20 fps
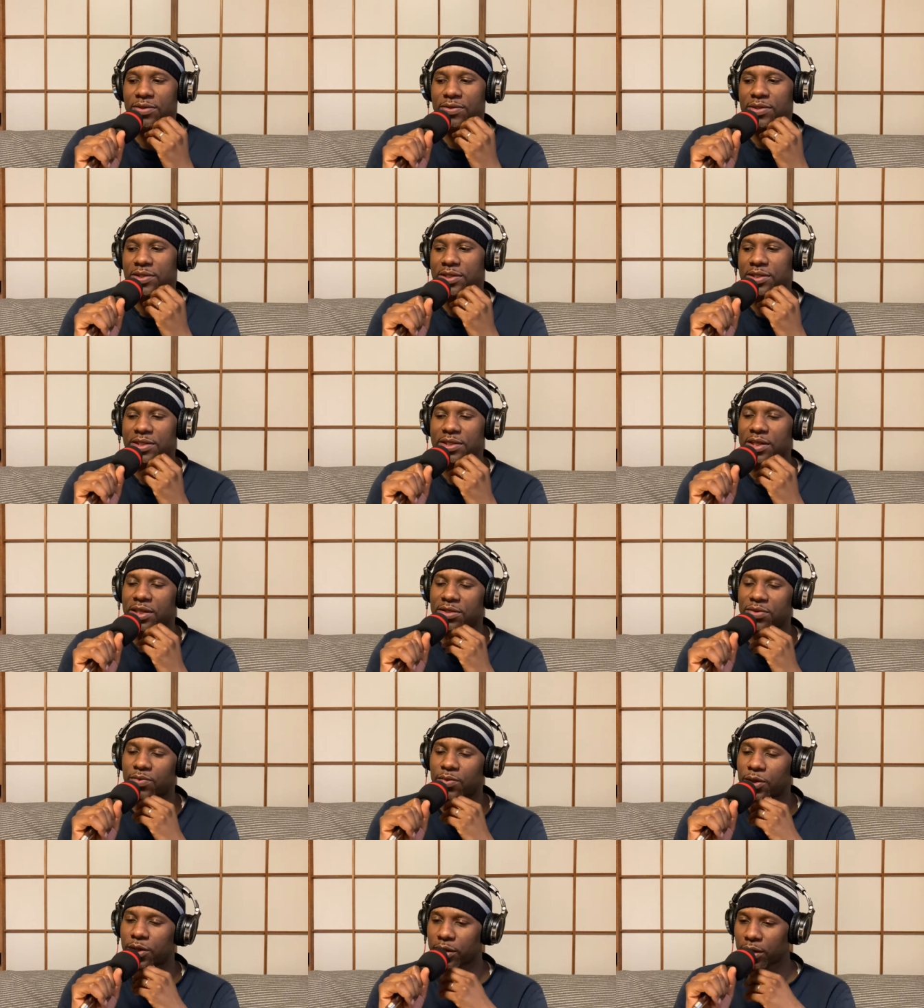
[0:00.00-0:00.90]
It just
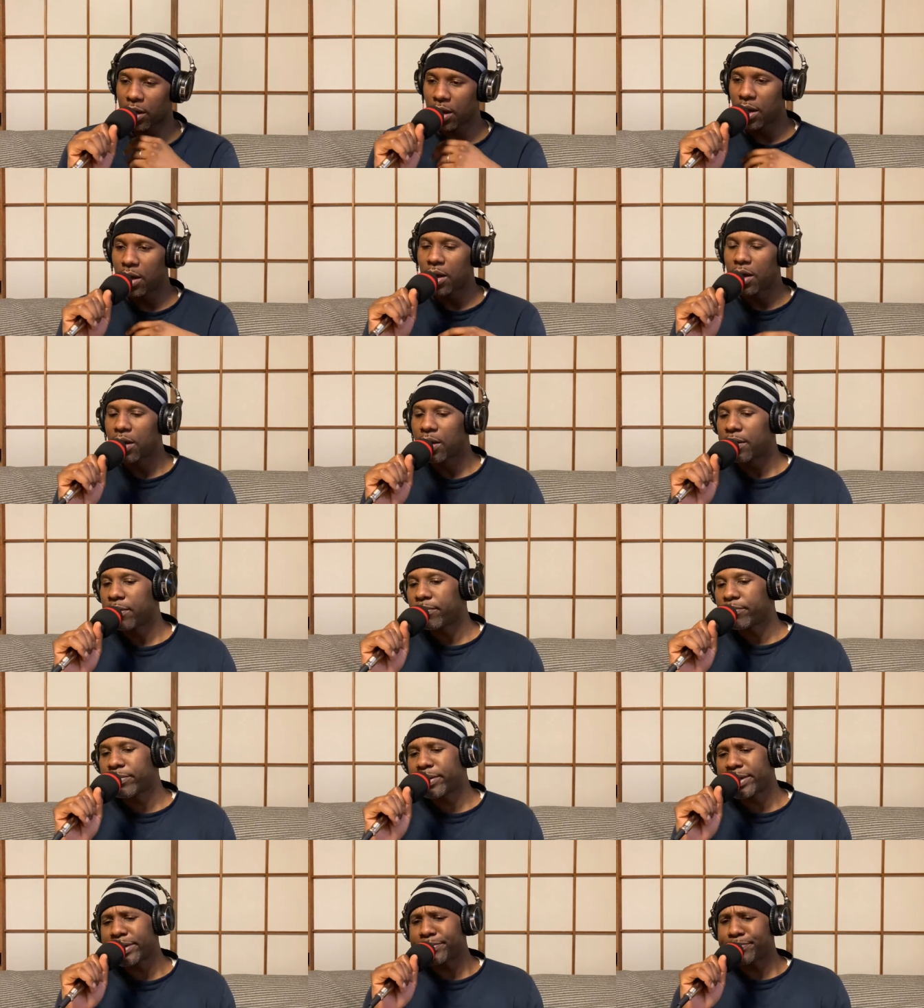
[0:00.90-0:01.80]
doesn't work.
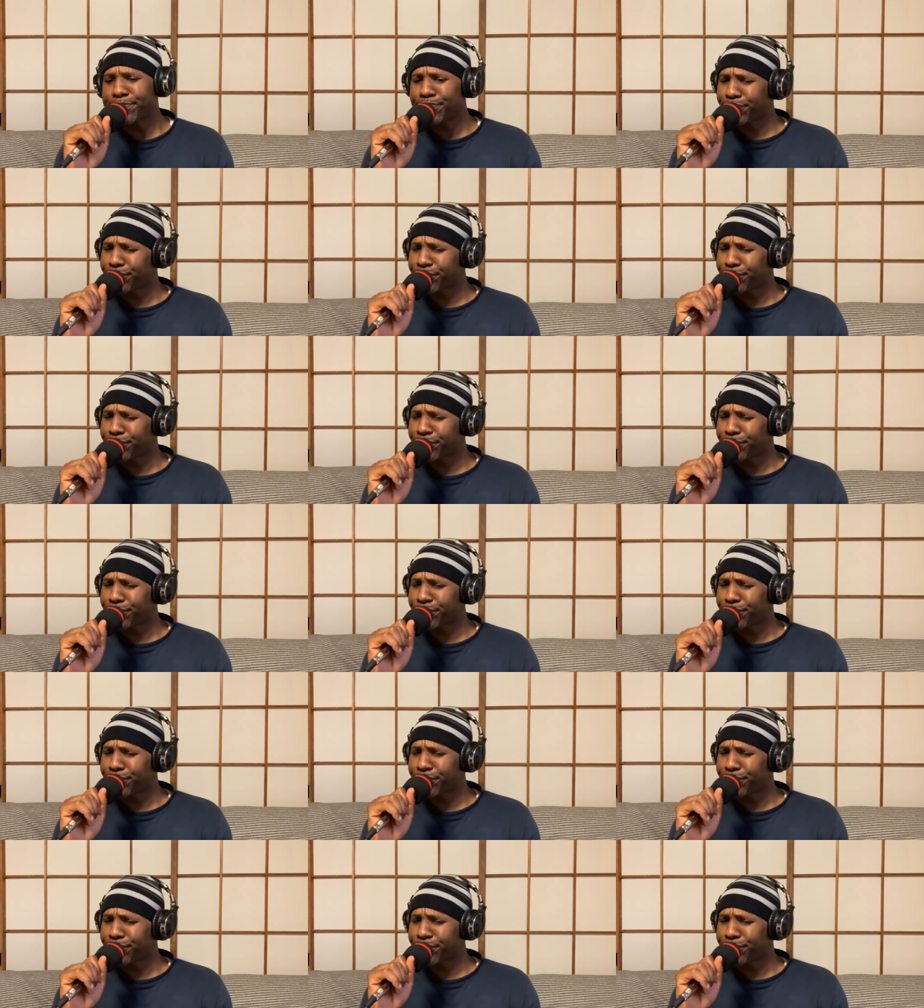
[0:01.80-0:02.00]
But